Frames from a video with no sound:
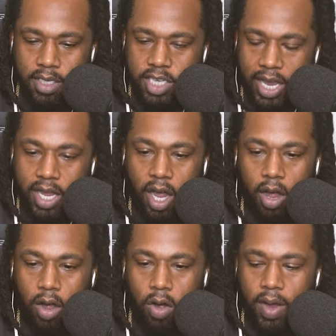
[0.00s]
J.
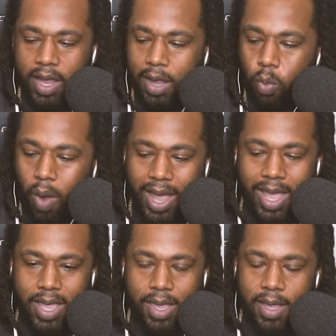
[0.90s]
Cole and
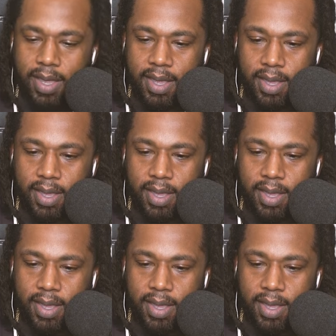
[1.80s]
Wayne.